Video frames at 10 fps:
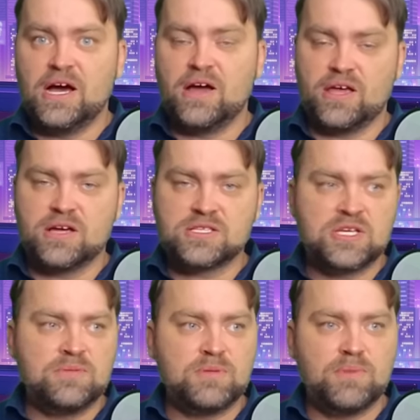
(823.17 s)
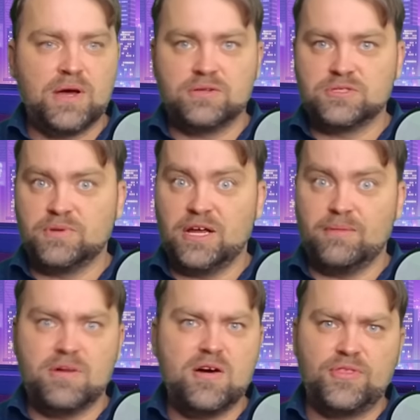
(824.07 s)
I asked him about my
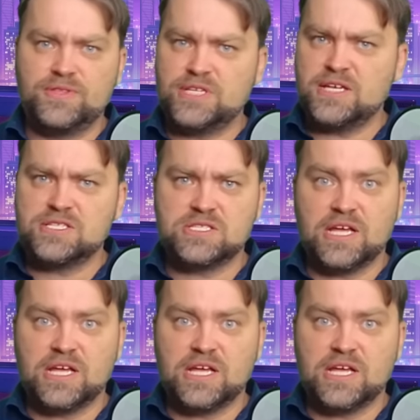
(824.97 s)
math tests